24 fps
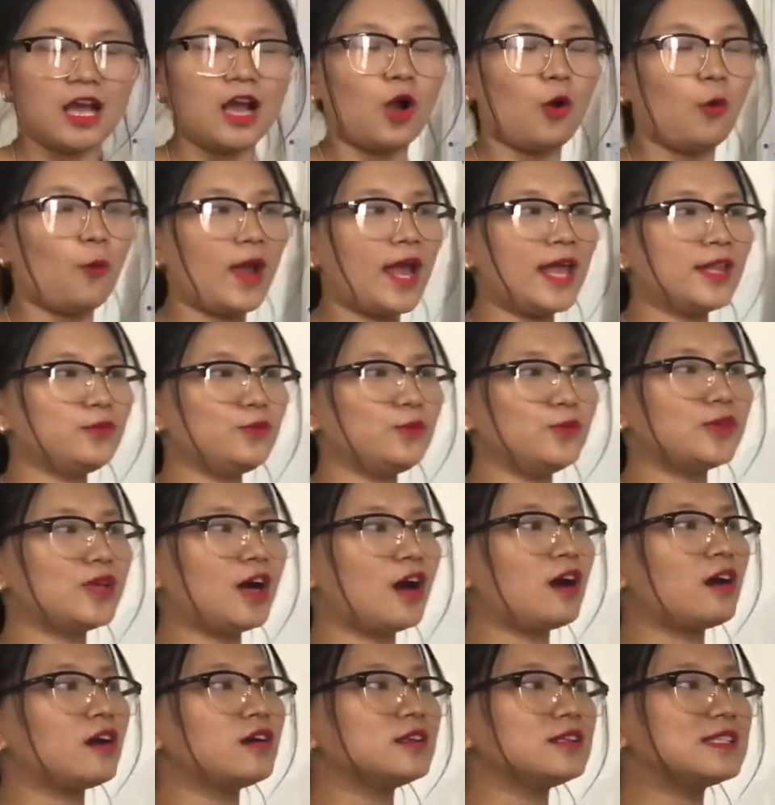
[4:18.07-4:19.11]
When
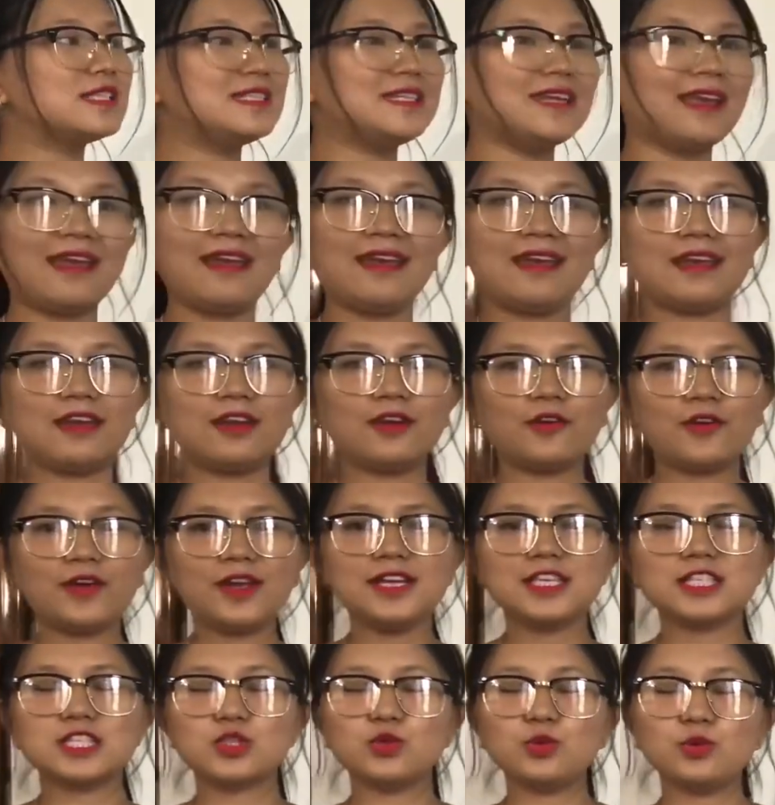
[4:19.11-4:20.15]
our day,
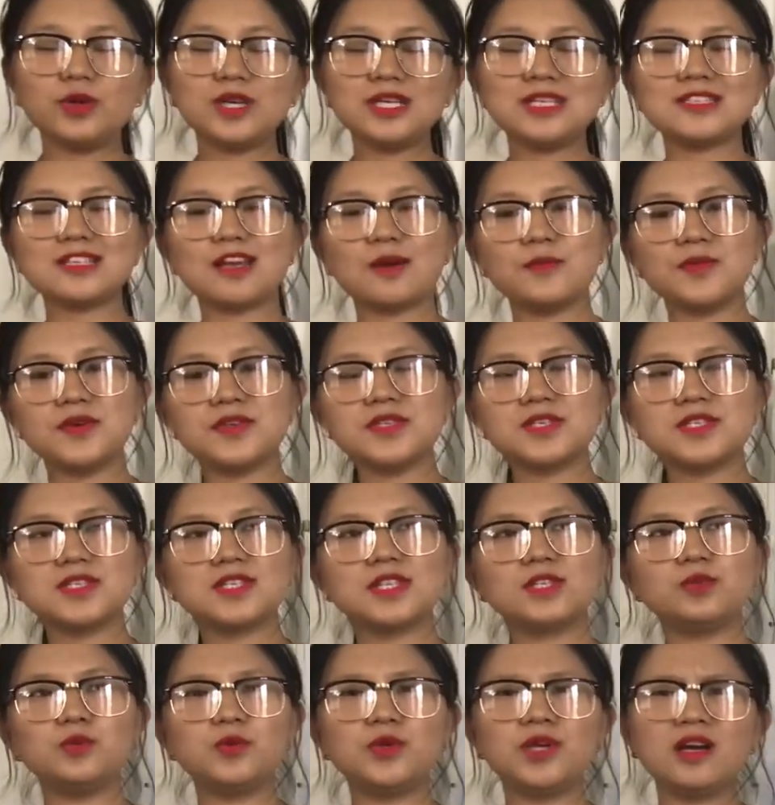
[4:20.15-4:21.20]
okay, during summer
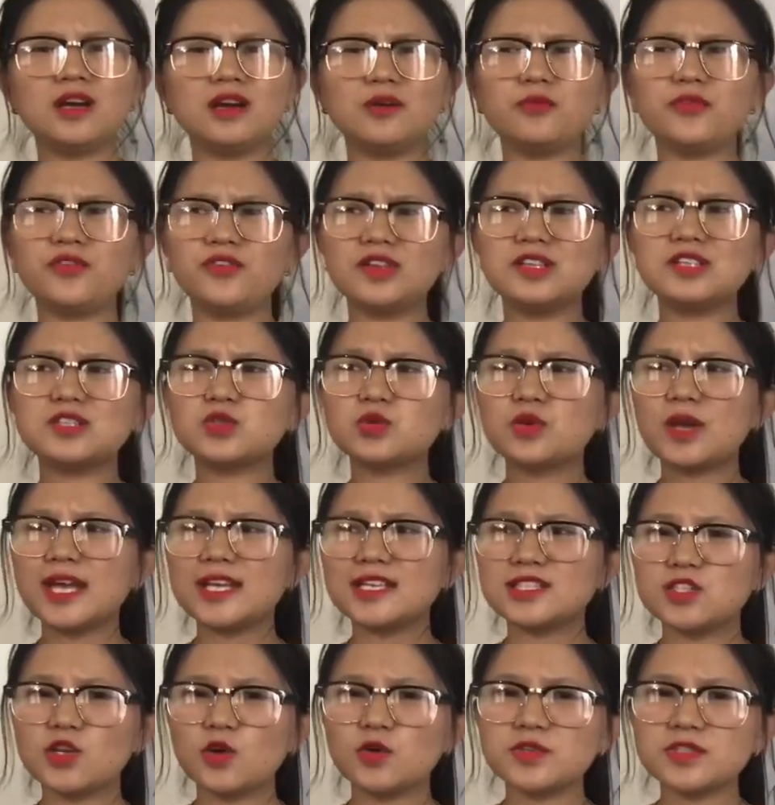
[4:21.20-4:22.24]
season, we feel so
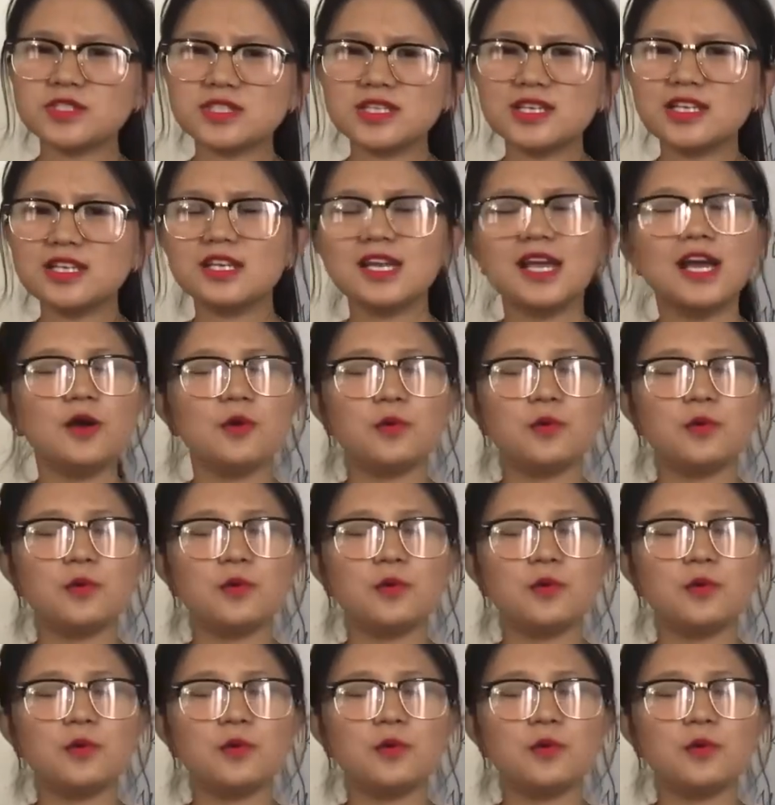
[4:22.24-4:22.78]
exhausted,